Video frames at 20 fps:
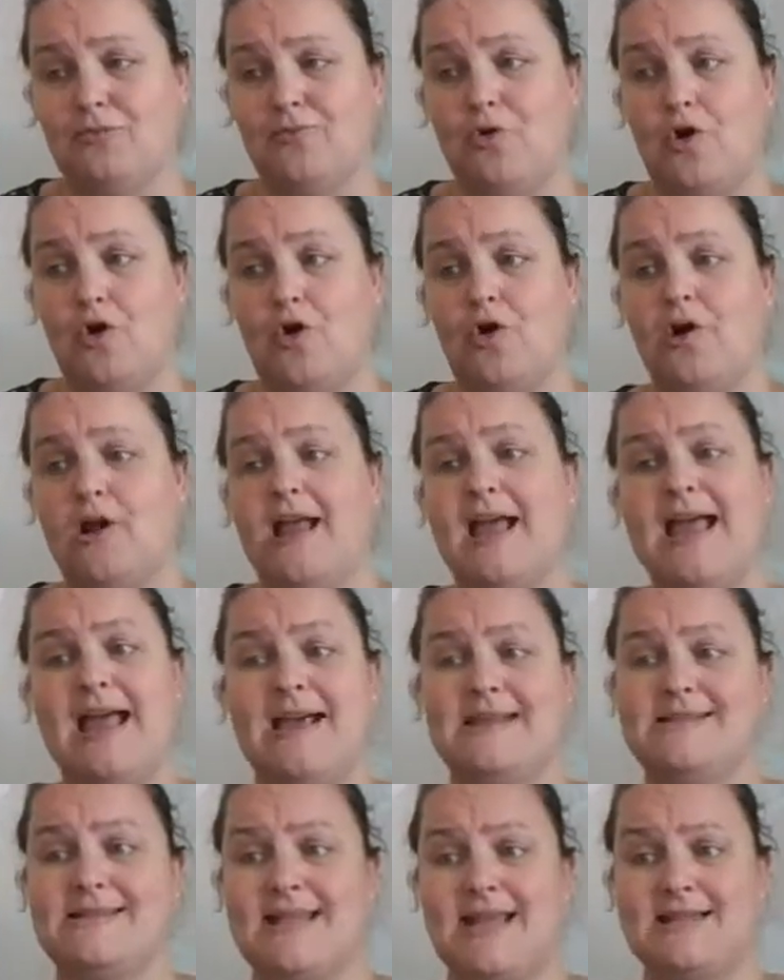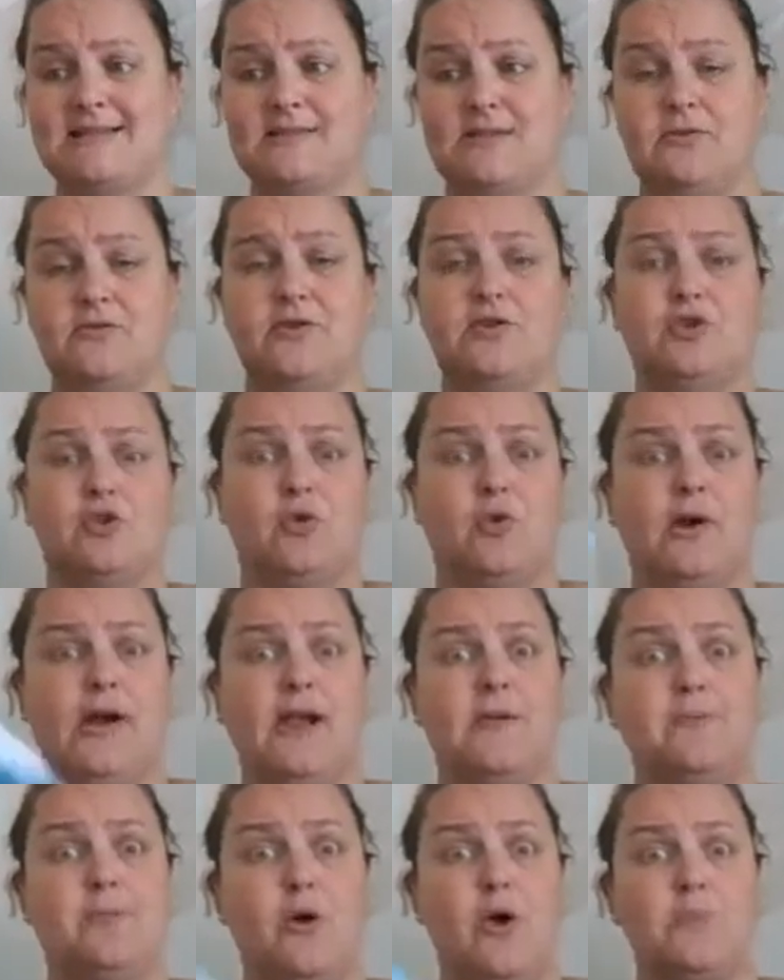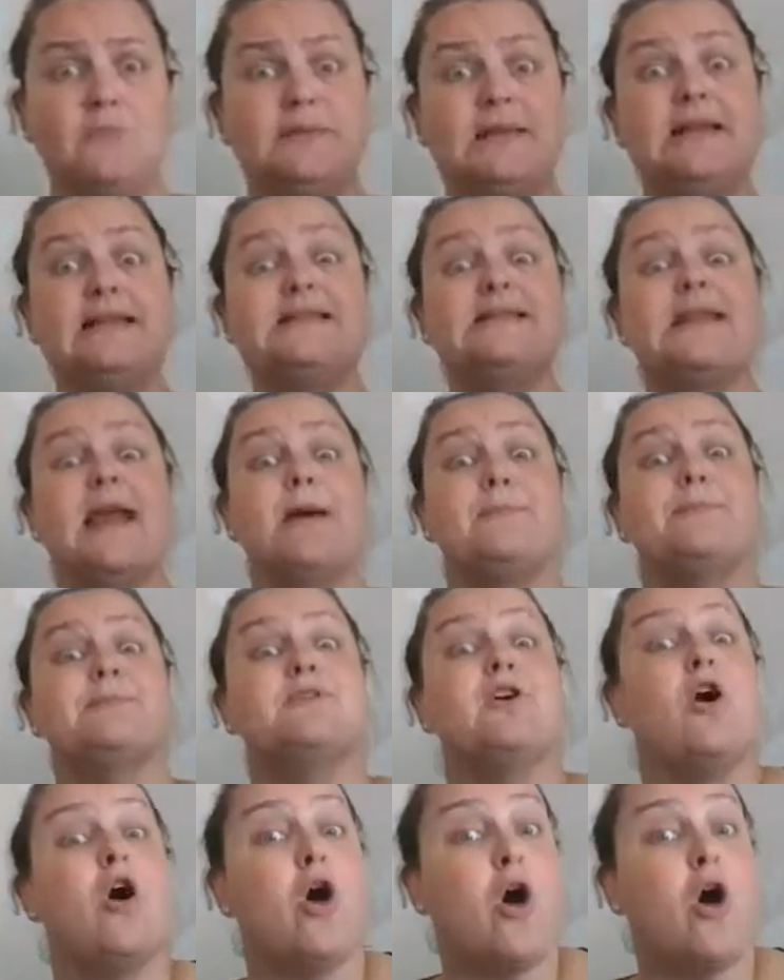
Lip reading: Wrong as he answered the door and promptly stepped